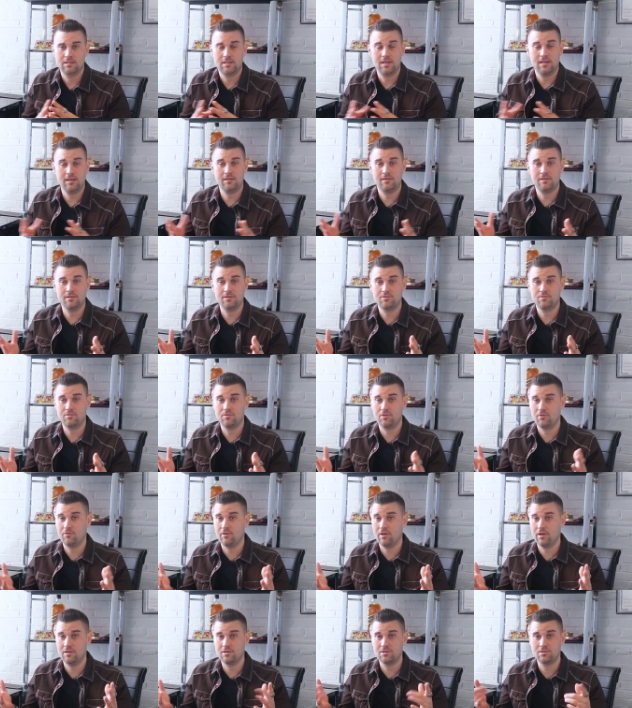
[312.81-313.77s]
take this with a
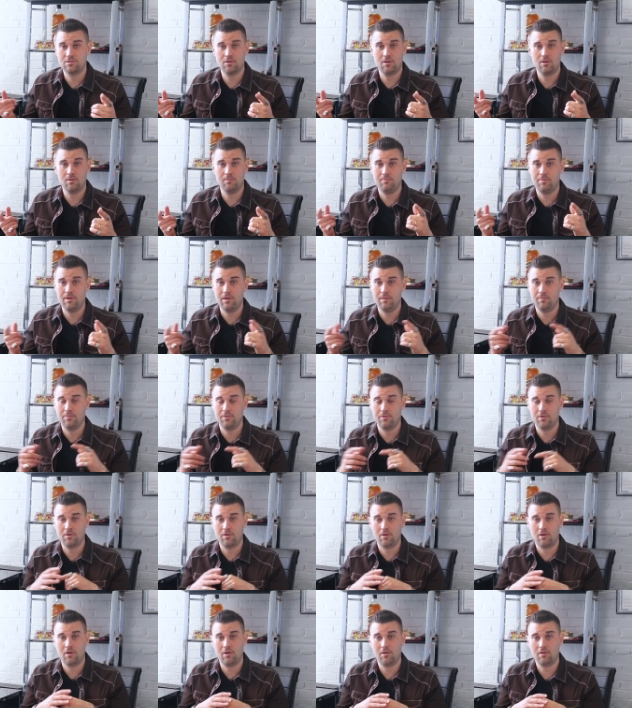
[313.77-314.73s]
grain of salt,
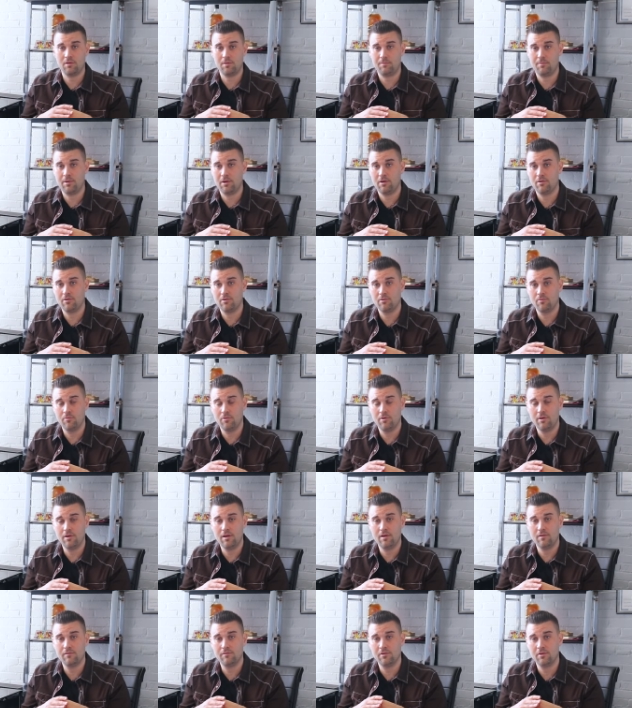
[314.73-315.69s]
pepper, garlic powder,
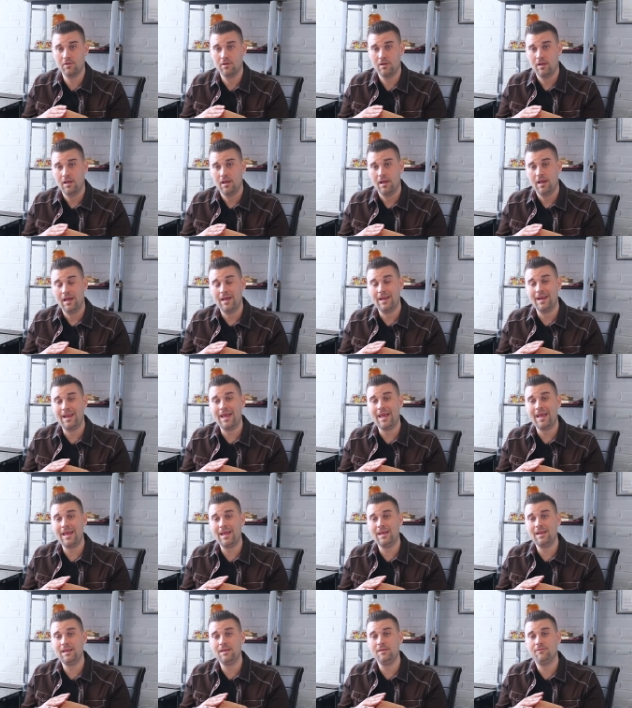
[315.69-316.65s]
whatever, and
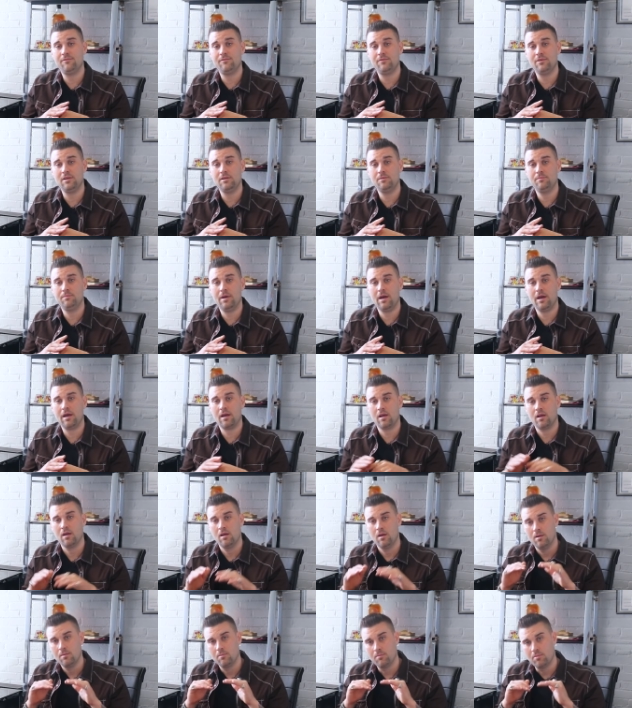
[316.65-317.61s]
any feedback,
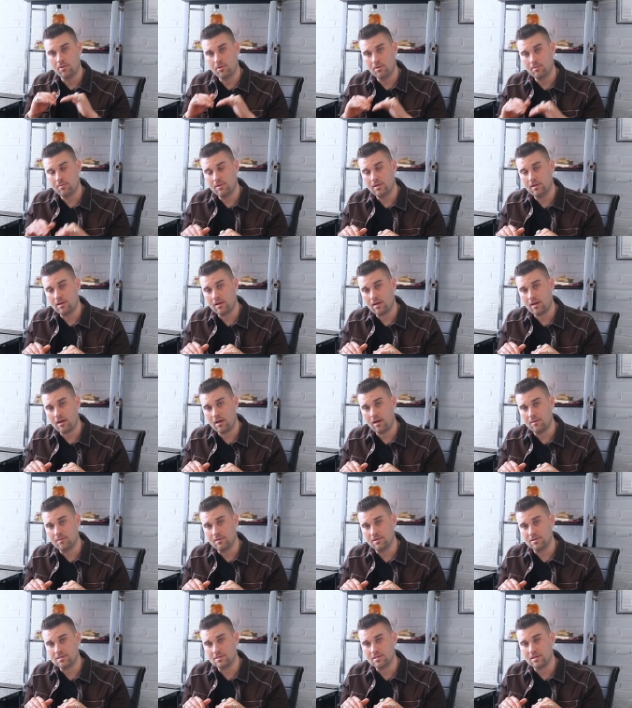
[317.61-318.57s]
put them in the
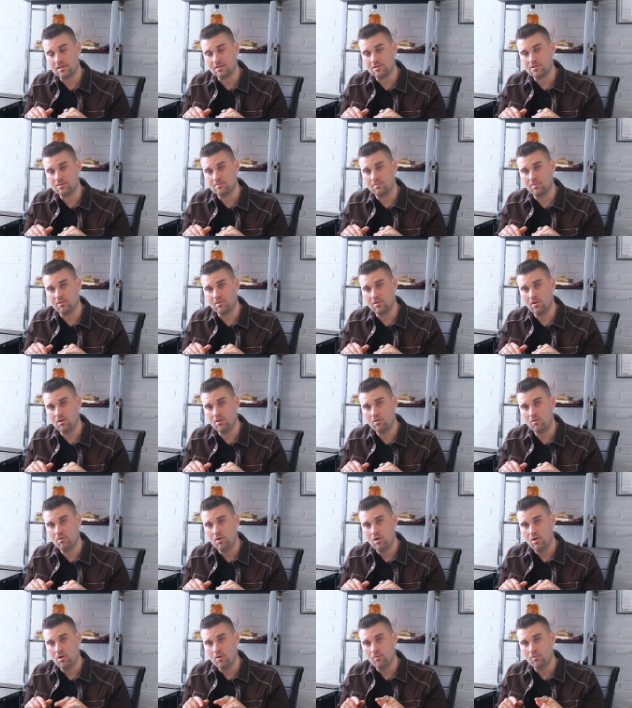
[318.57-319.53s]
comment section below.